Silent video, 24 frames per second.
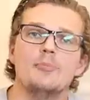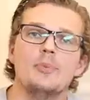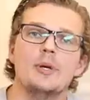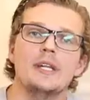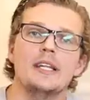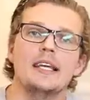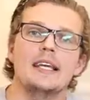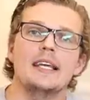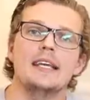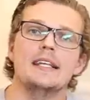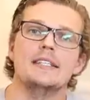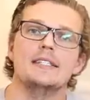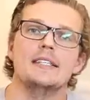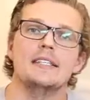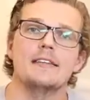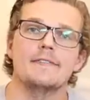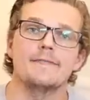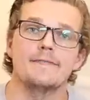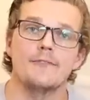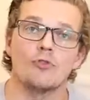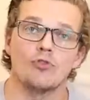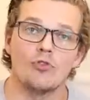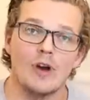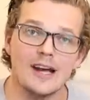a bit easier
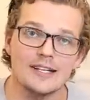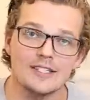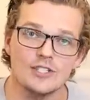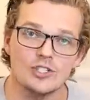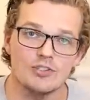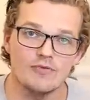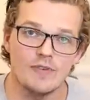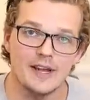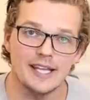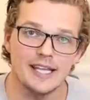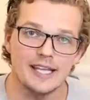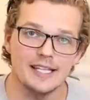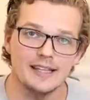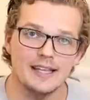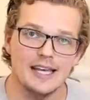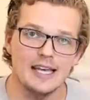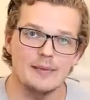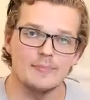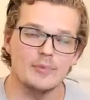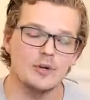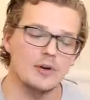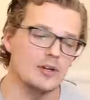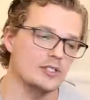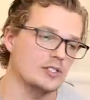for us to
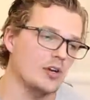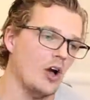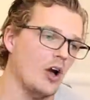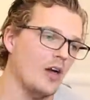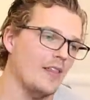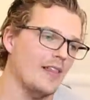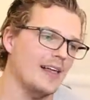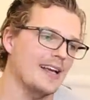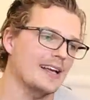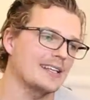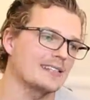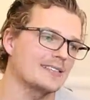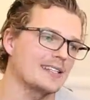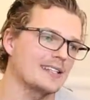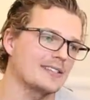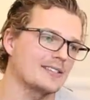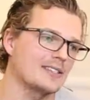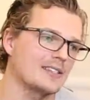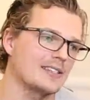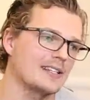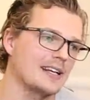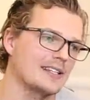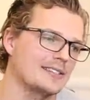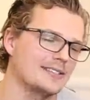regulate because I like to
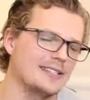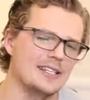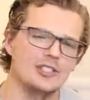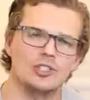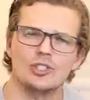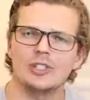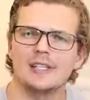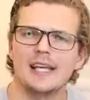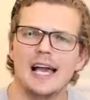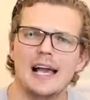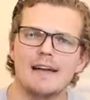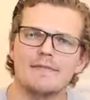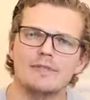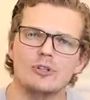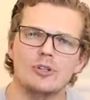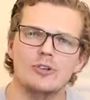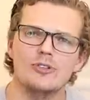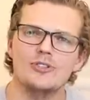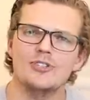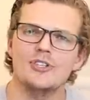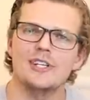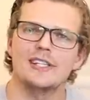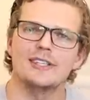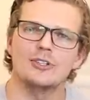essentially have
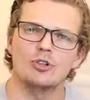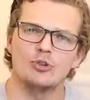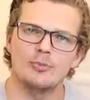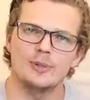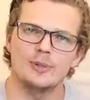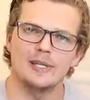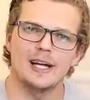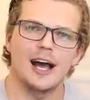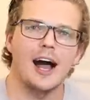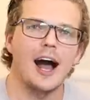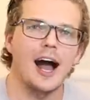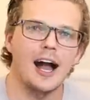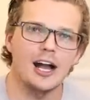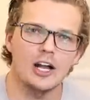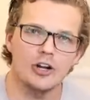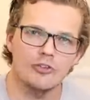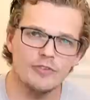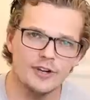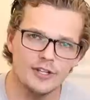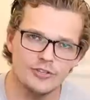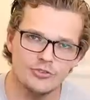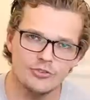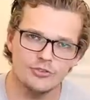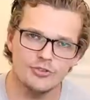Lucy a little bit
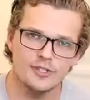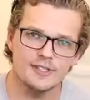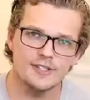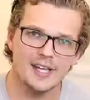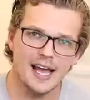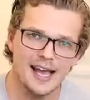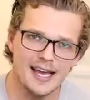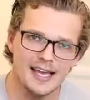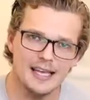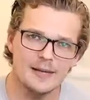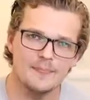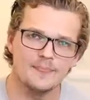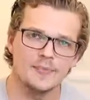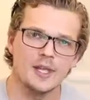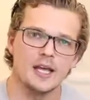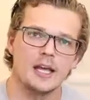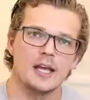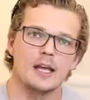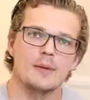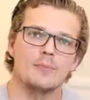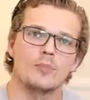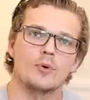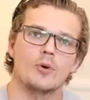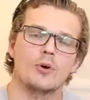hungry through the day
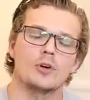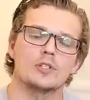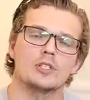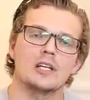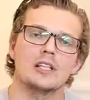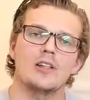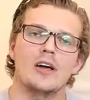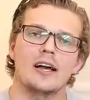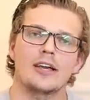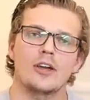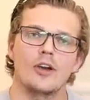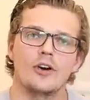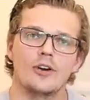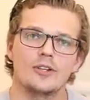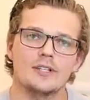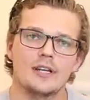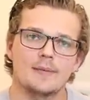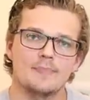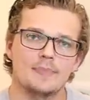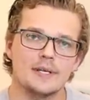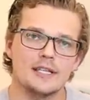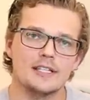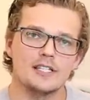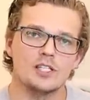because I like her to
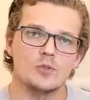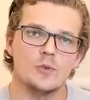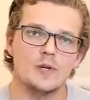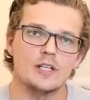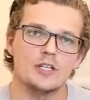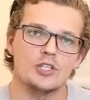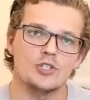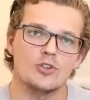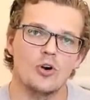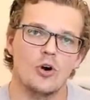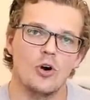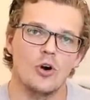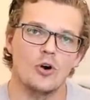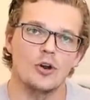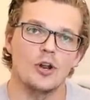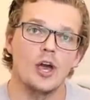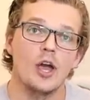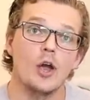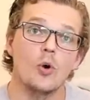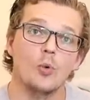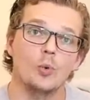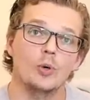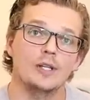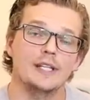be switched on,
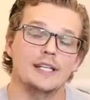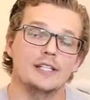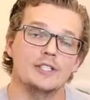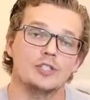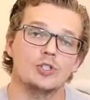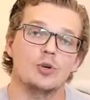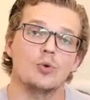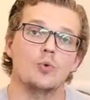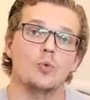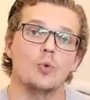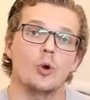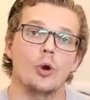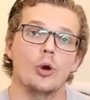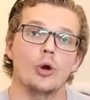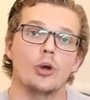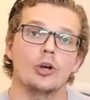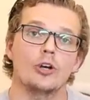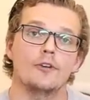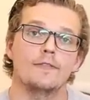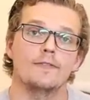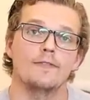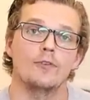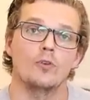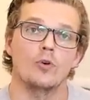willing to work
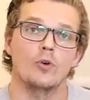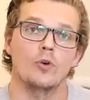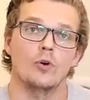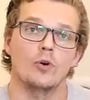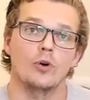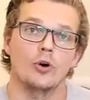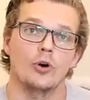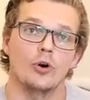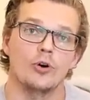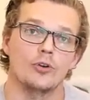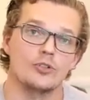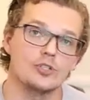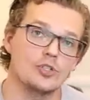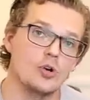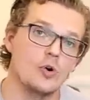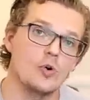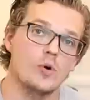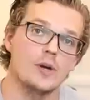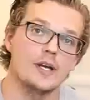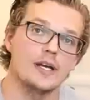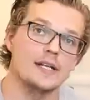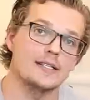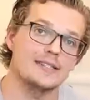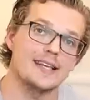for her
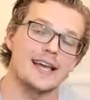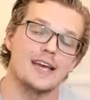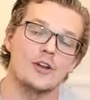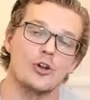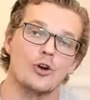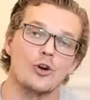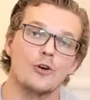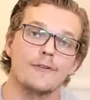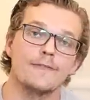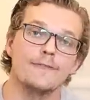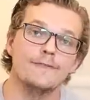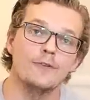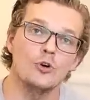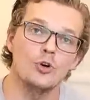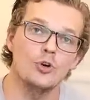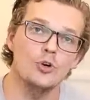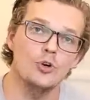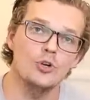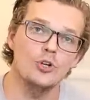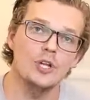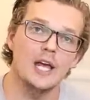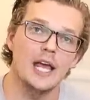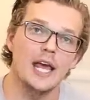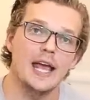toys and her
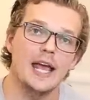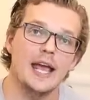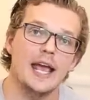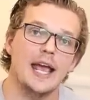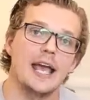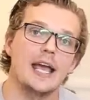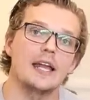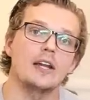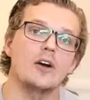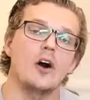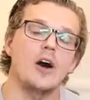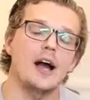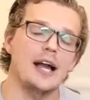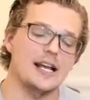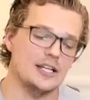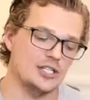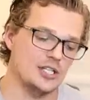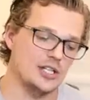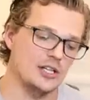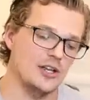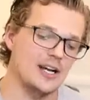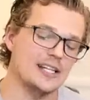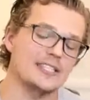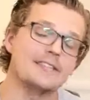food. And I
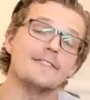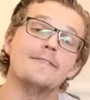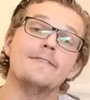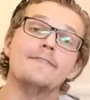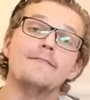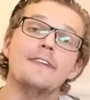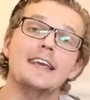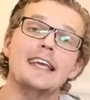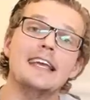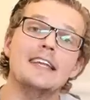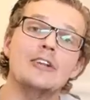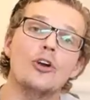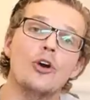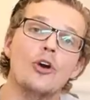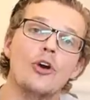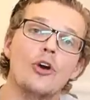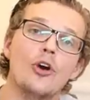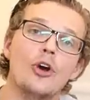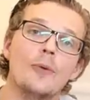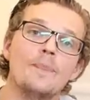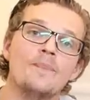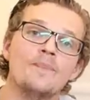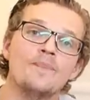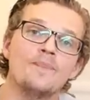actually like to feed
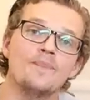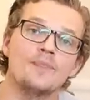her